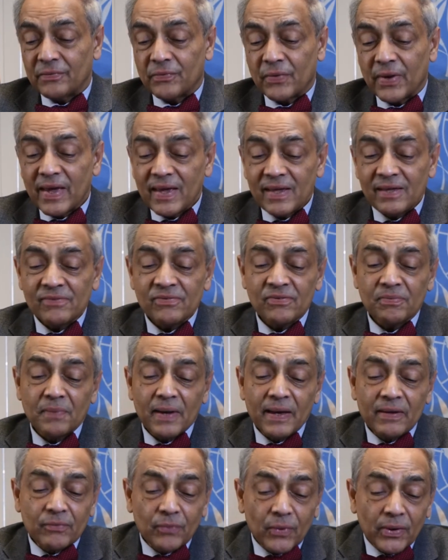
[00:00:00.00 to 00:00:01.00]
raise
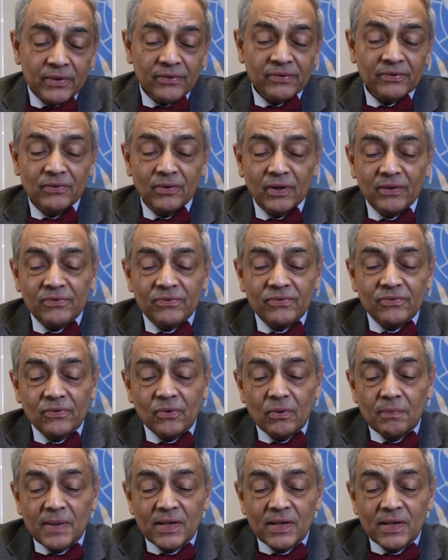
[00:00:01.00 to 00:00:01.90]
my voice not so